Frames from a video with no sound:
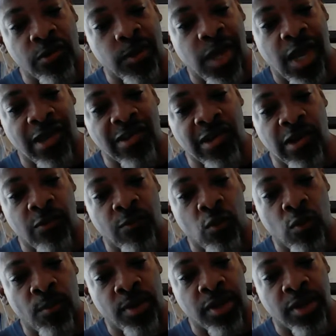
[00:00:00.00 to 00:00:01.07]
occasionally
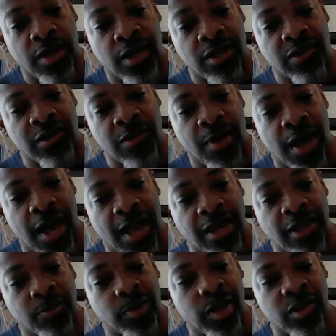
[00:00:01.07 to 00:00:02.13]
rumored, in some
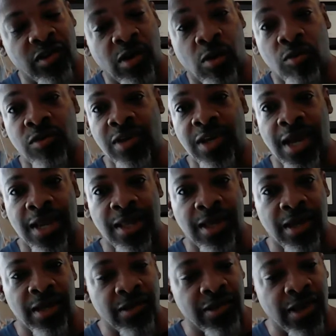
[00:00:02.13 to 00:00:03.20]
hiding place in
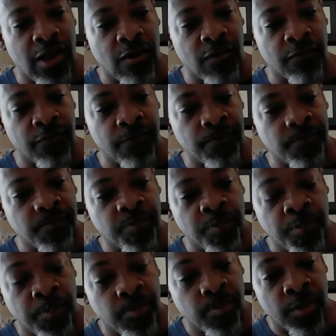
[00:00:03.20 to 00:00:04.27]
Oceania itself.
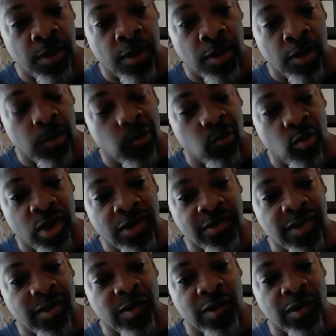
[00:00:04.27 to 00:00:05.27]
Winston's